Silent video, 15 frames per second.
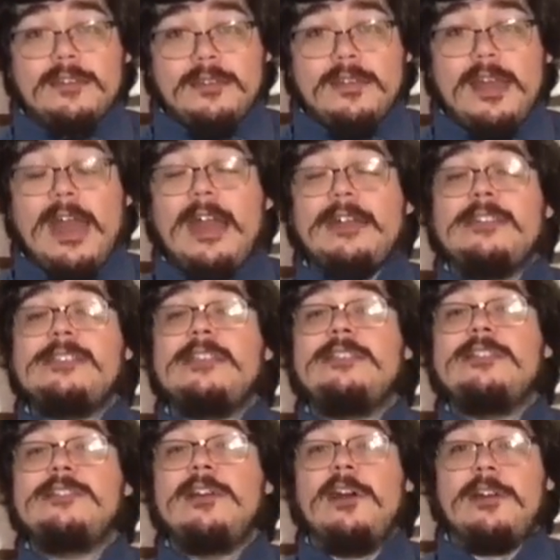I'm gonna sing the
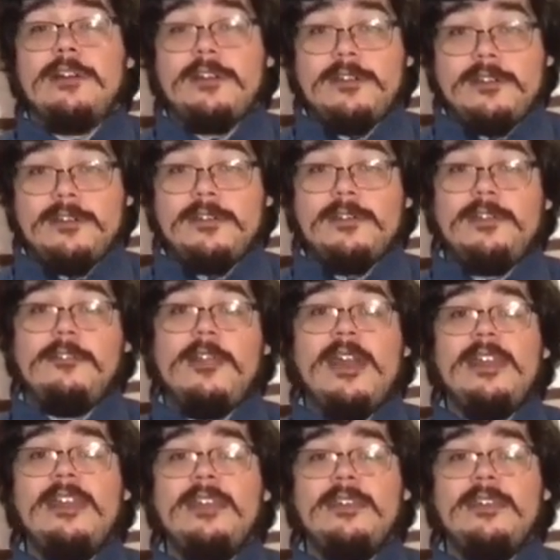song. You ready?